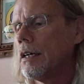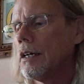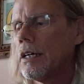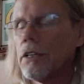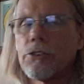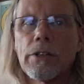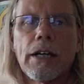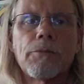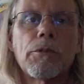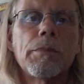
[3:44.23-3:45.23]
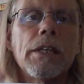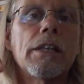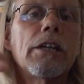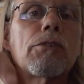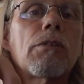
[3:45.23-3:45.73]
And so that would be
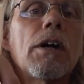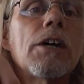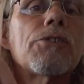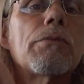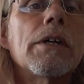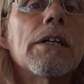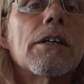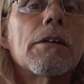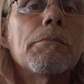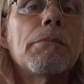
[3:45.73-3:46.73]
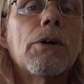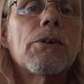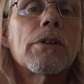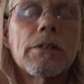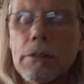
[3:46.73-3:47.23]
the crosswind
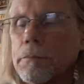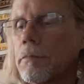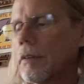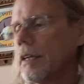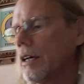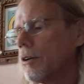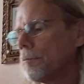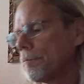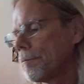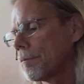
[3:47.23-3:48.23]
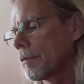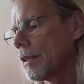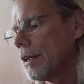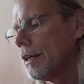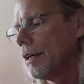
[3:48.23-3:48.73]
component there.
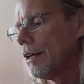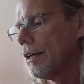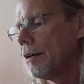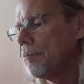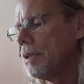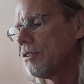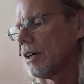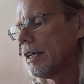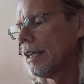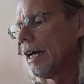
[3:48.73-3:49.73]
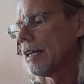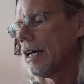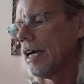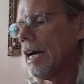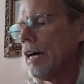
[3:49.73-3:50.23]
Beside that,
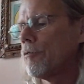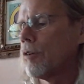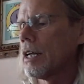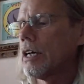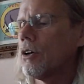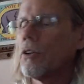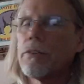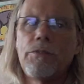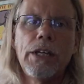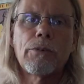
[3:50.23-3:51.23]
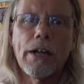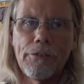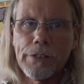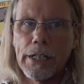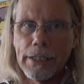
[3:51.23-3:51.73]
I have what I call the
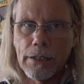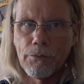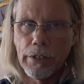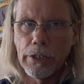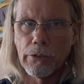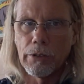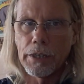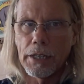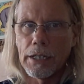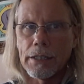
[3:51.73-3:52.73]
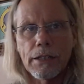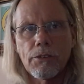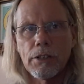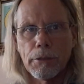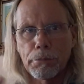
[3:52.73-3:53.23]
VREF, and I did a video on that. That's
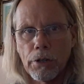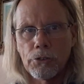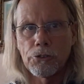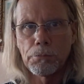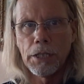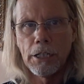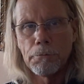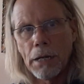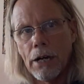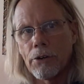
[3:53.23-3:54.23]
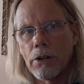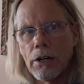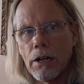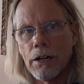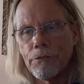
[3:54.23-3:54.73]
the approach speed power
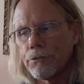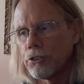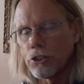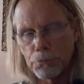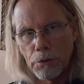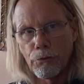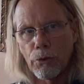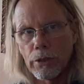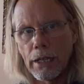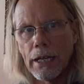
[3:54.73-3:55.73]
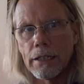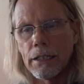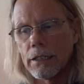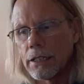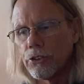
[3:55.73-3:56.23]
off just before
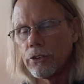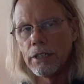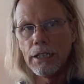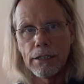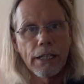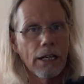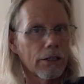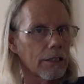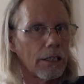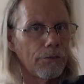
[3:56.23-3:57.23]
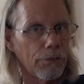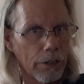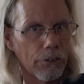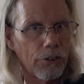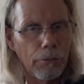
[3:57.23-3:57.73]
landing that you need to calculate for
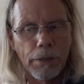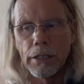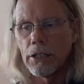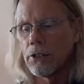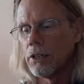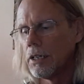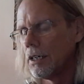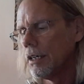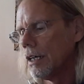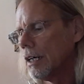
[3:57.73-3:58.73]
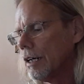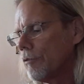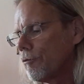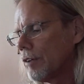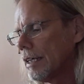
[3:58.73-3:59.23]
your CPL
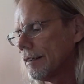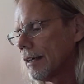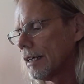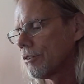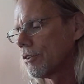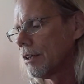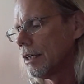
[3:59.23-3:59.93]
flight test.